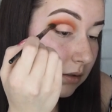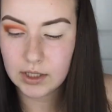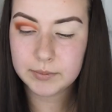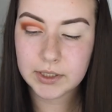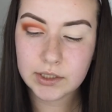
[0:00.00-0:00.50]

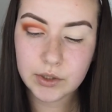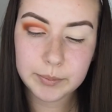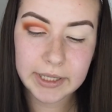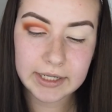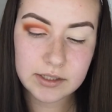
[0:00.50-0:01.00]
I'm going to go
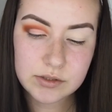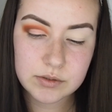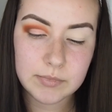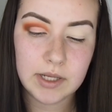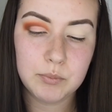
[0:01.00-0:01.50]
back into
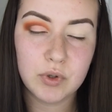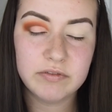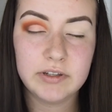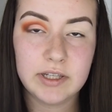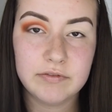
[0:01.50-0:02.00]
my
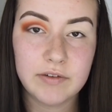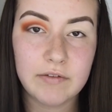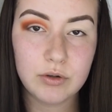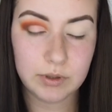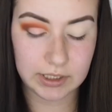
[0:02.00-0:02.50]
Morphe
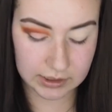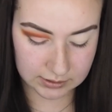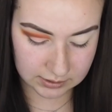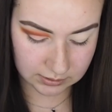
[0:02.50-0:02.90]
508,